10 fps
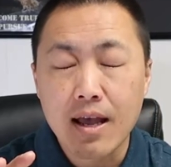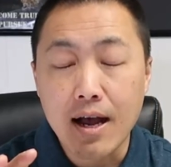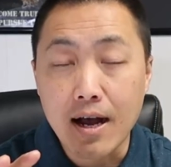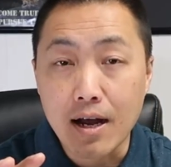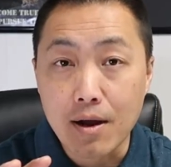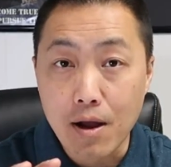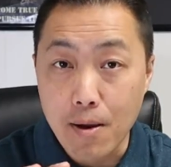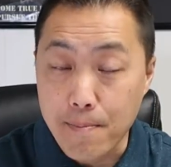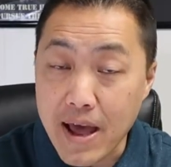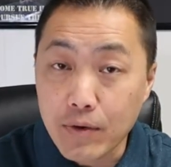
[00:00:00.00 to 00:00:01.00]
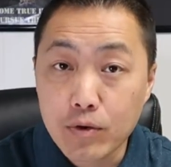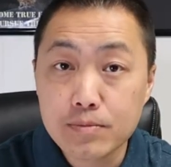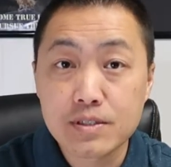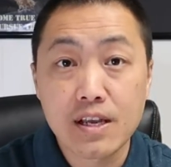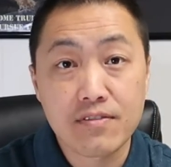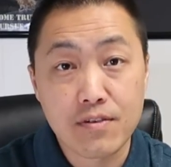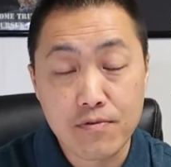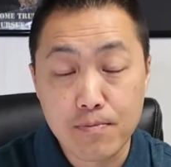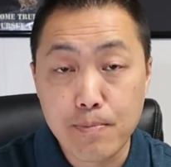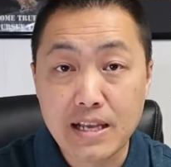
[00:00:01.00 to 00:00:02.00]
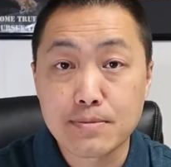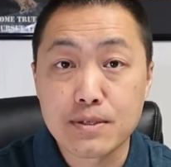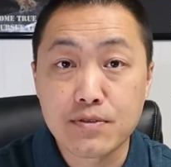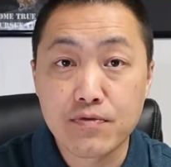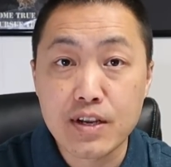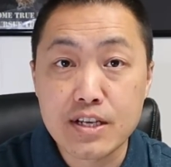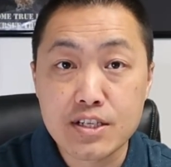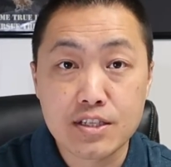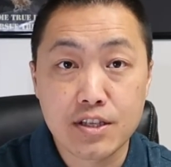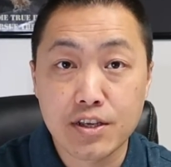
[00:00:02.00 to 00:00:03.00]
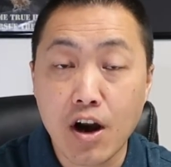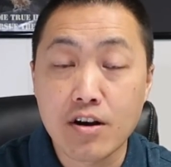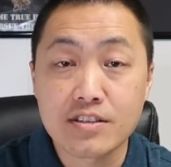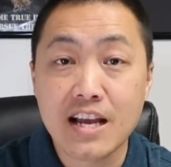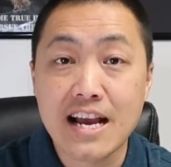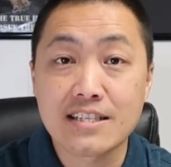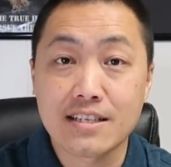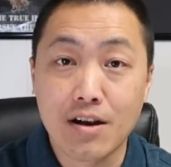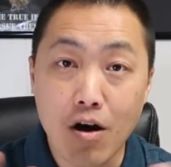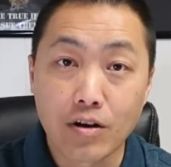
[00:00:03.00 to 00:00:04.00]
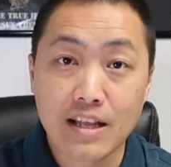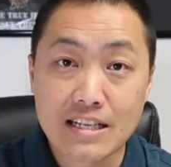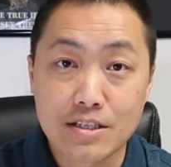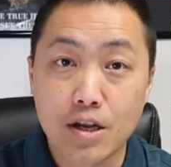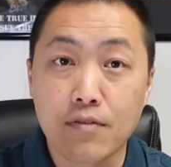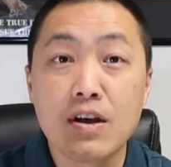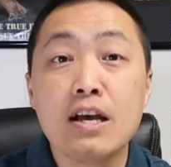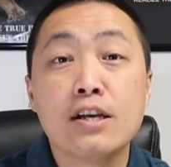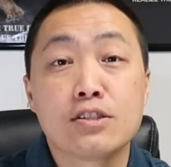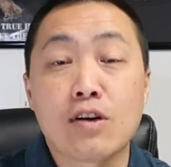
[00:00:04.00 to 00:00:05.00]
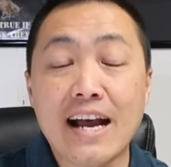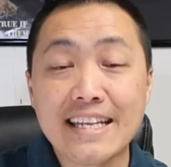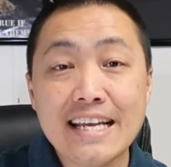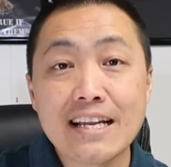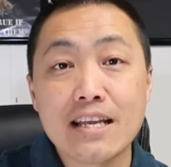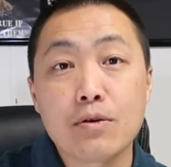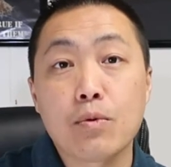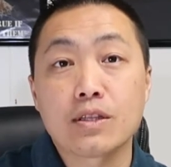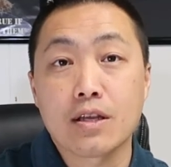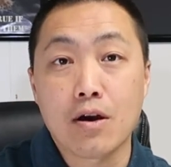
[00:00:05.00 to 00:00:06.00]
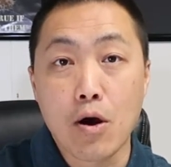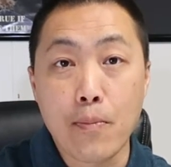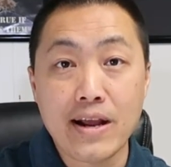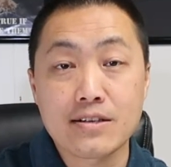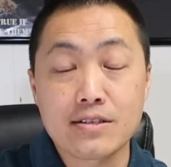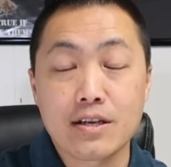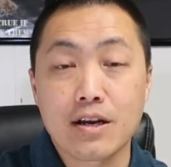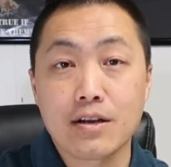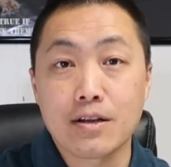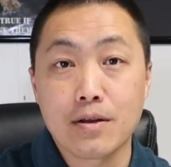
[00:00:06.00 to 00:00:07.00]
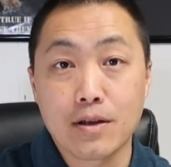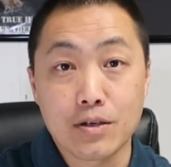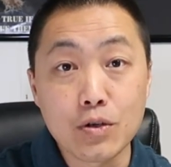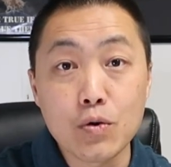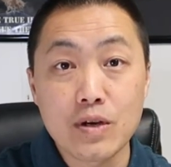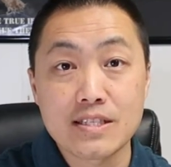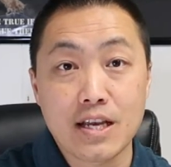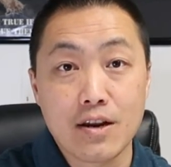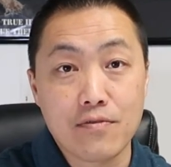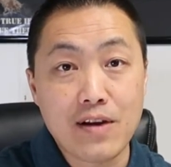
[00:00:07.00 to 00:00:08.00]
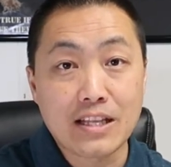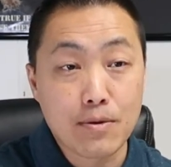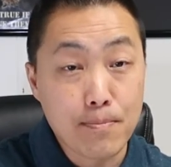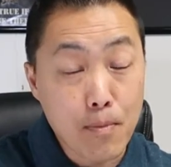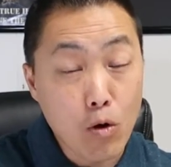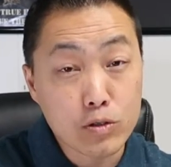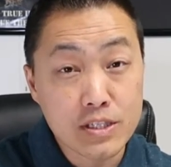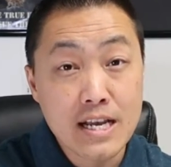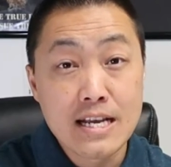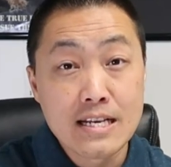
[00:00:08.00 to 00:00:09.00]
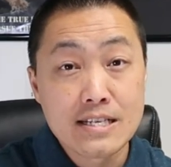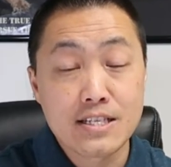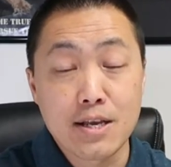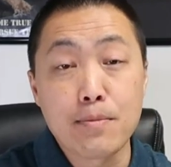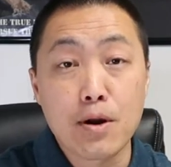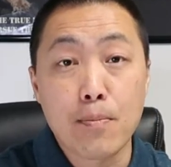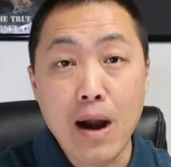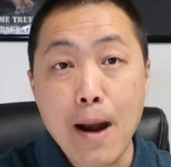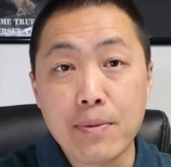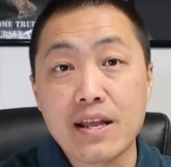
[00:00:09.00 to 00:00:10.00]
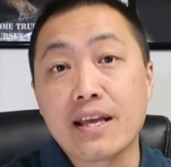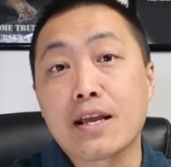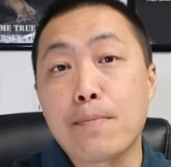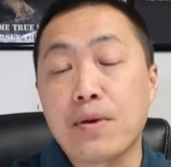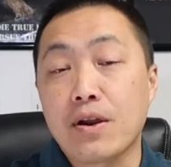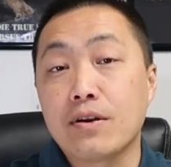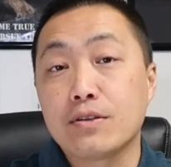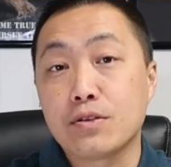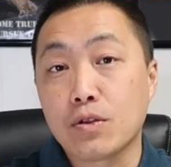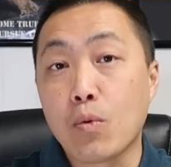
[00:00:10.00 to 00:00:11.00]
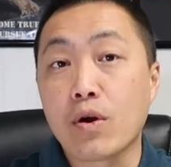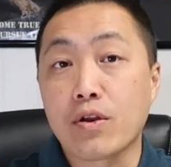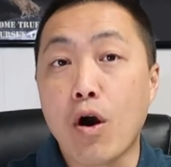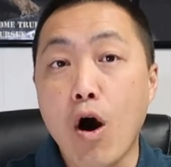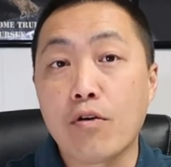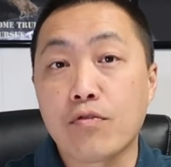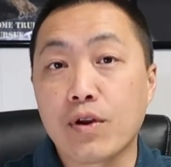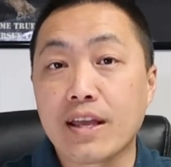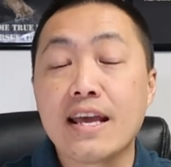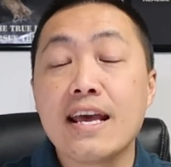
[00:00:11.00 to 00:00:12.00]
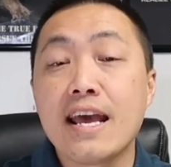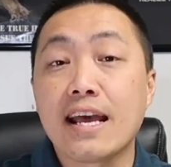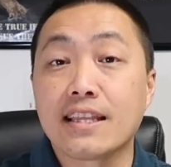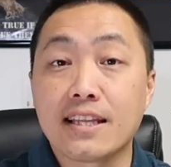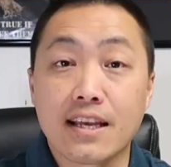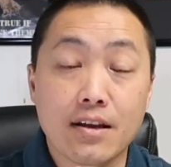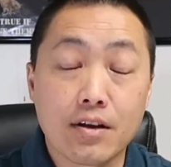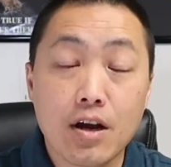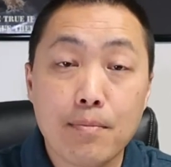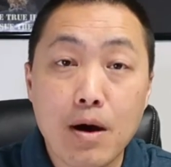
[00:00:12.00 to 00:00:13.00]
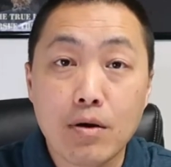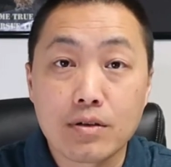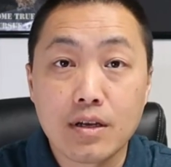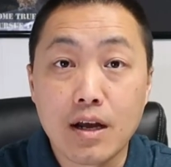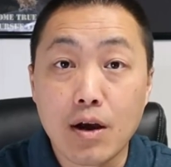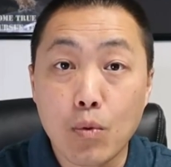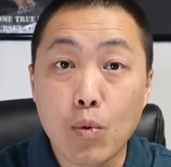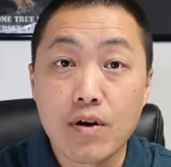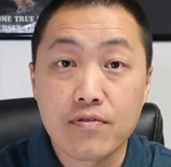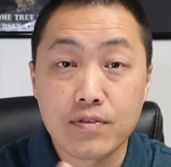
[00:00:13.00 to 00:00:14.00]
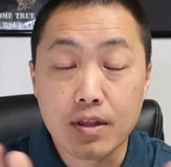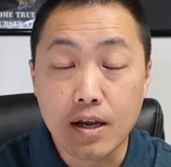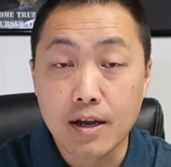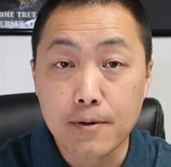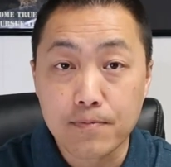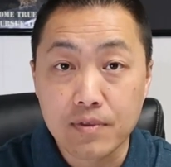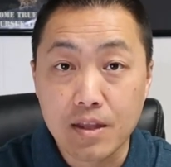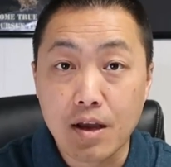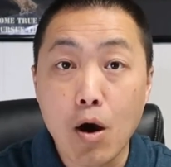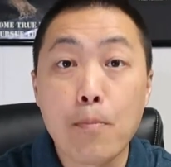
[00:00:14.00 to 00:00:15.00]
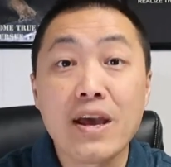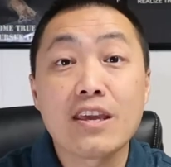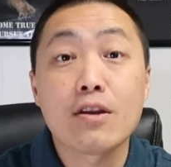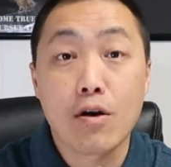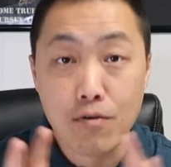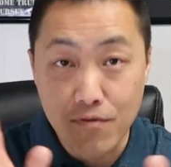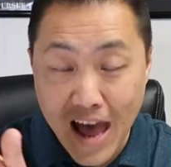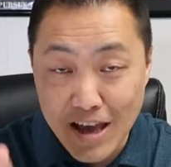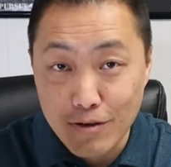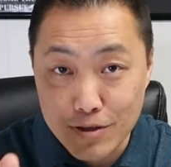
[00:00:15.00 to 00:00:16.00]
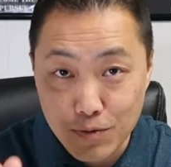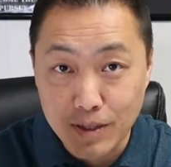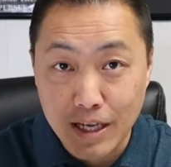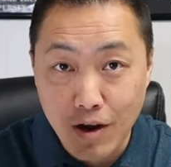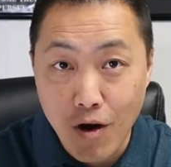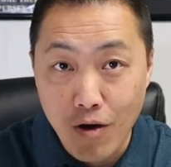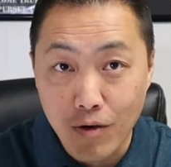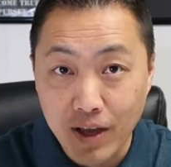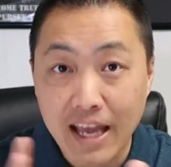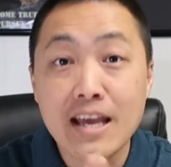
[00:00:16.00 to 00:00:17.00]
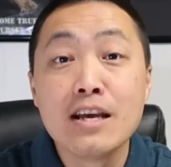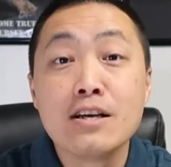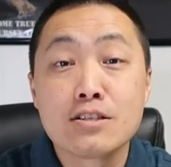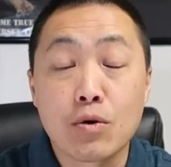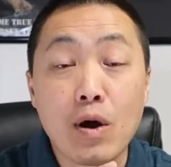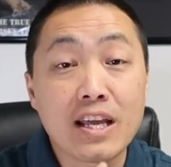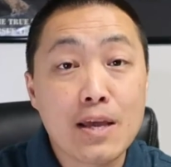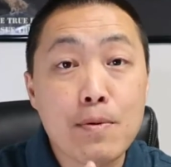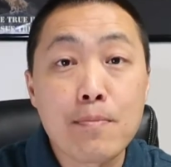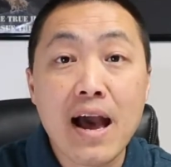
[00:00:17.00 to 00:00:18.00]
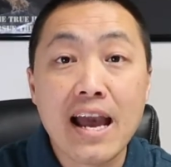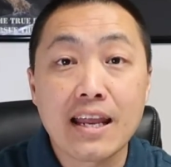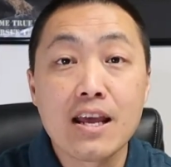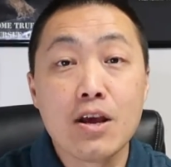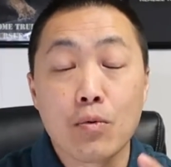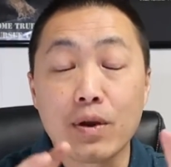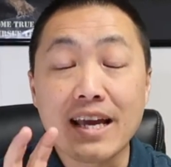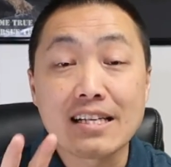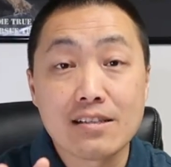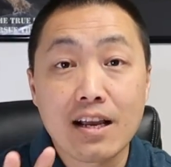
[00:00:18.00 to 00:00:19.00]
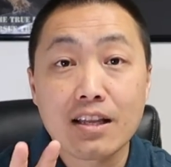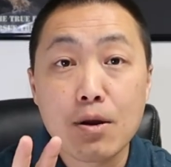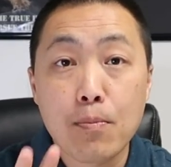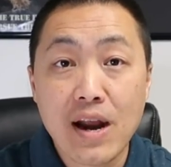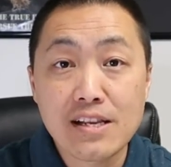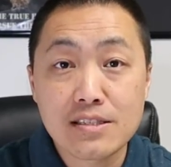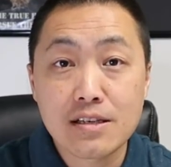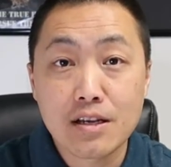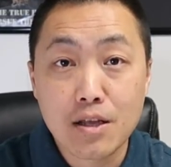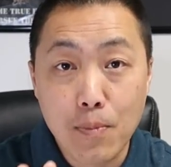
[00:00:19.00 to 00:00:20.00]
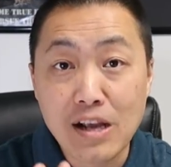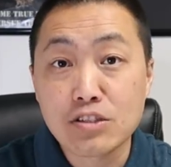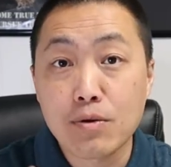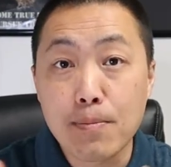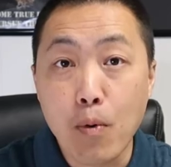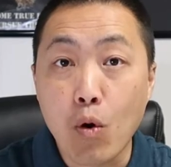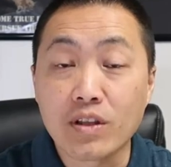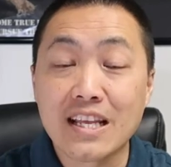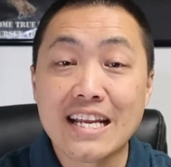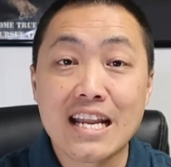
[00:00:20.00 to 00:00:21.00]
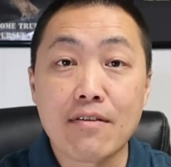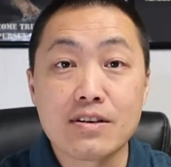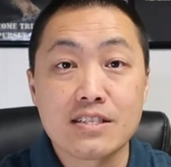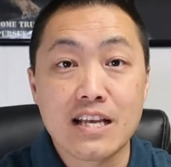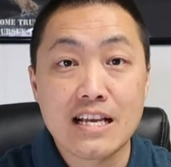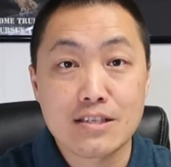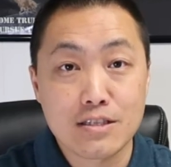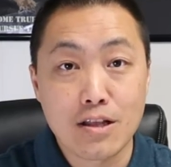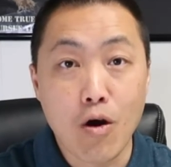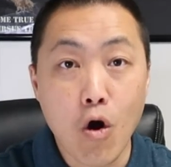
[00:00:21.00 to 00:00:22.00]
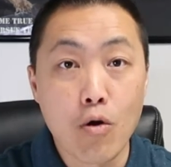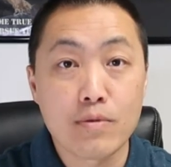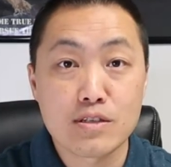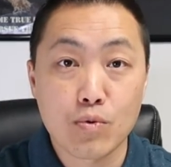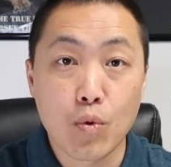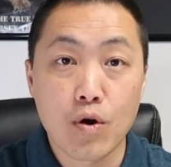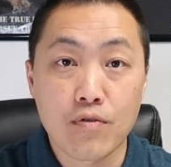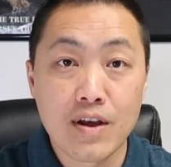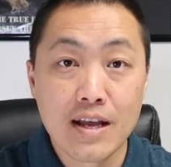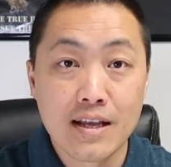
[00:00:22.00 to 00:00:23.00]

if the basement is finished, the yard size, and all that stuff. So ideally, what the appraiser is gonna do is they're gonna find the most similar property compared to the one you're offering, and then they're going to come out with the opinion of value is what they call. Okay, so want to keep in mind when you guys look at the appraisal report, it never says the home is worth